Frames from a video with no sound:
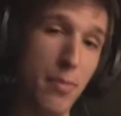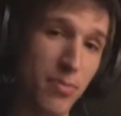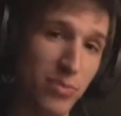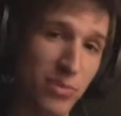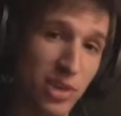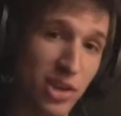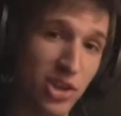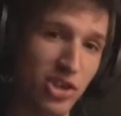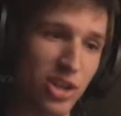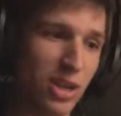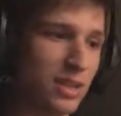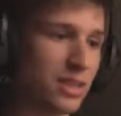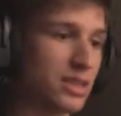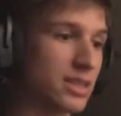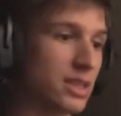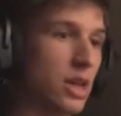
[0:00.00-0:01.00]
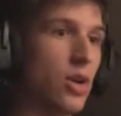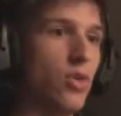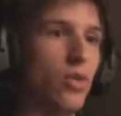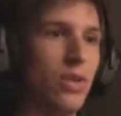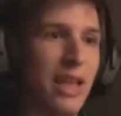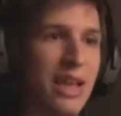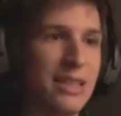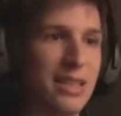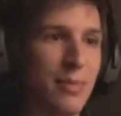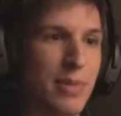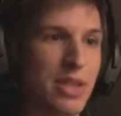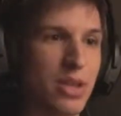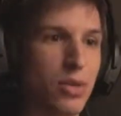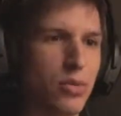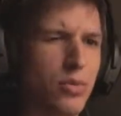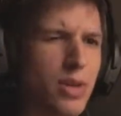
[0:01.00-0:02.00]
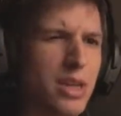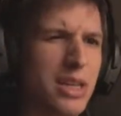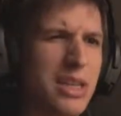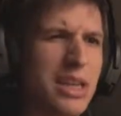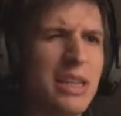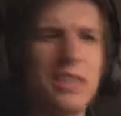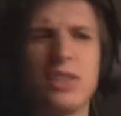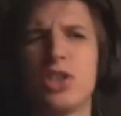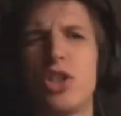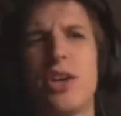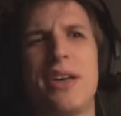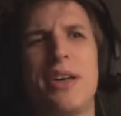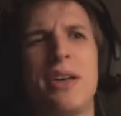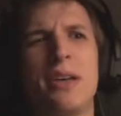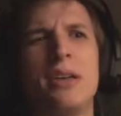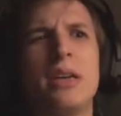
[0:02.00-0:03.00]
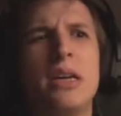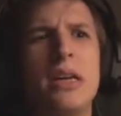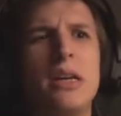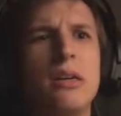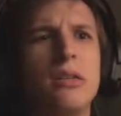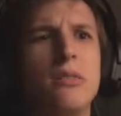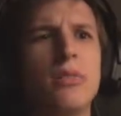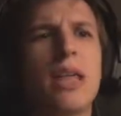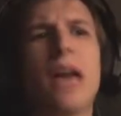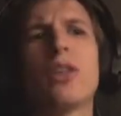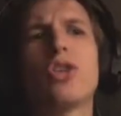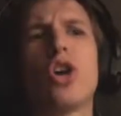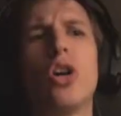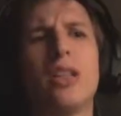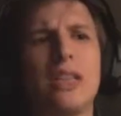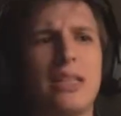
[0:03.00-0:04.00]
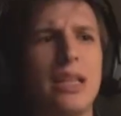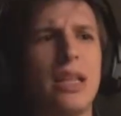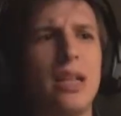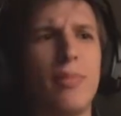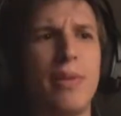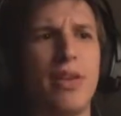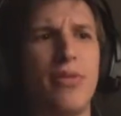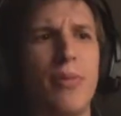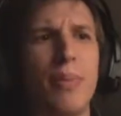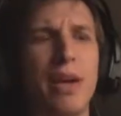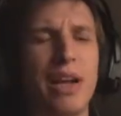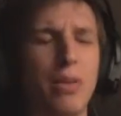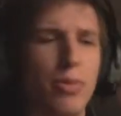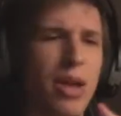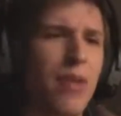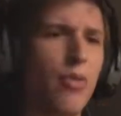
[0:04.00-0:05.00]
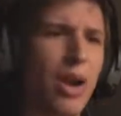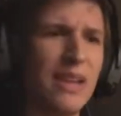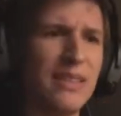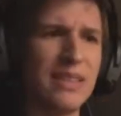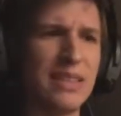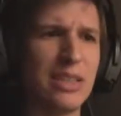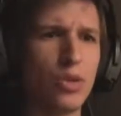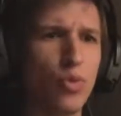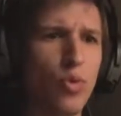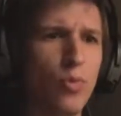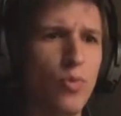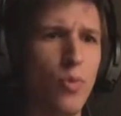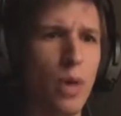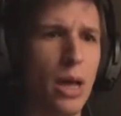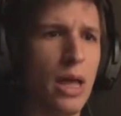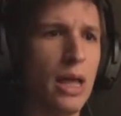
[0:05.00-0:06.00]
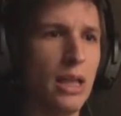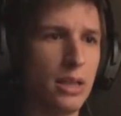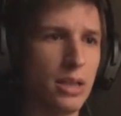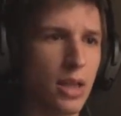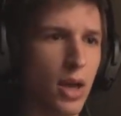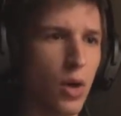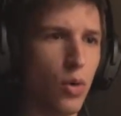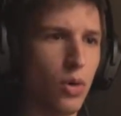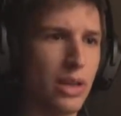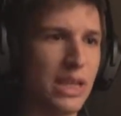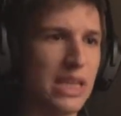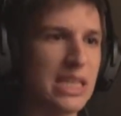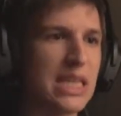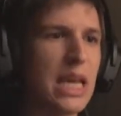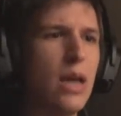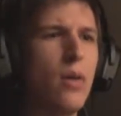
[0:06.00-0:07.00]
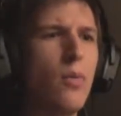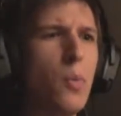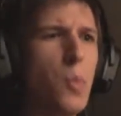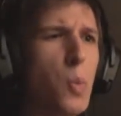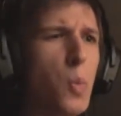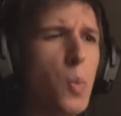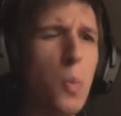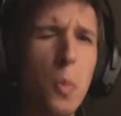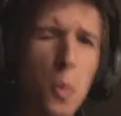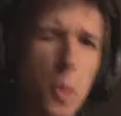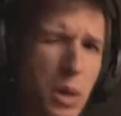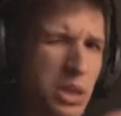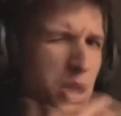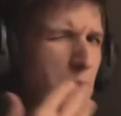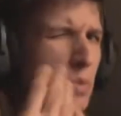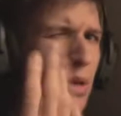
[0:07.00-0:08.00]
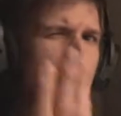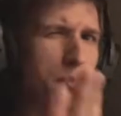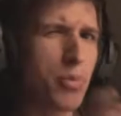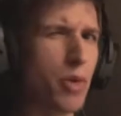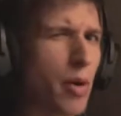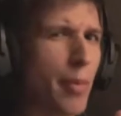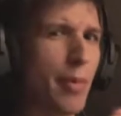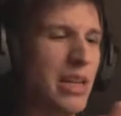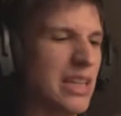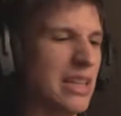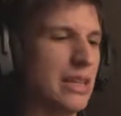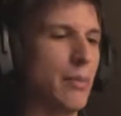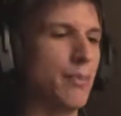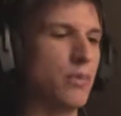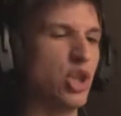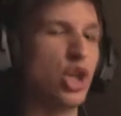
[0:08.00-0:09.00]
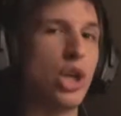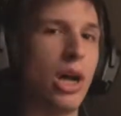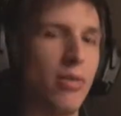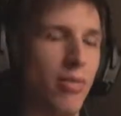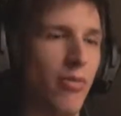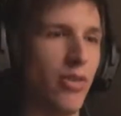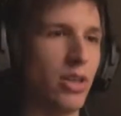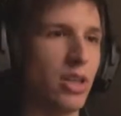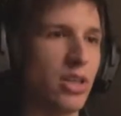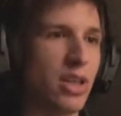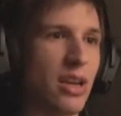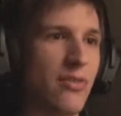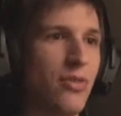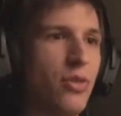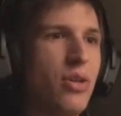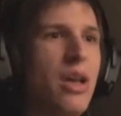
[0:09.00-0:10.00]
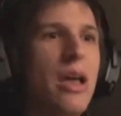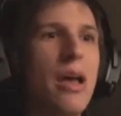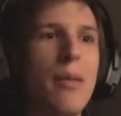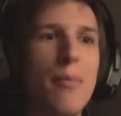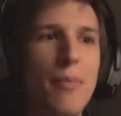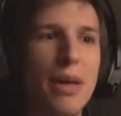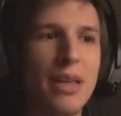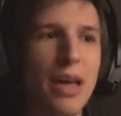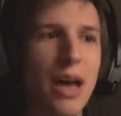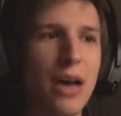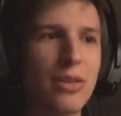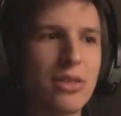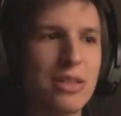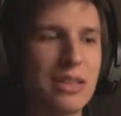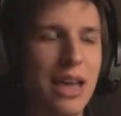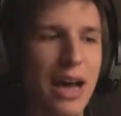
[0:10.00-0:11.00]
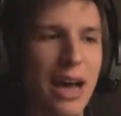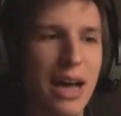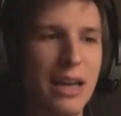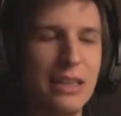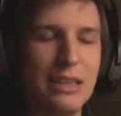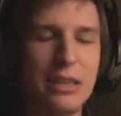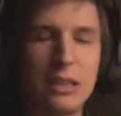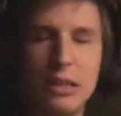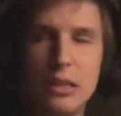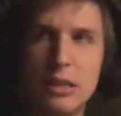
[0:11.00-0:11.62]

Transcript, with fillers: Amnesia. So, last episode we got into what I'd call is a little bit of a pickle. We are right in this room where the hole is, which we probably need a shovel for to dig through, but outside...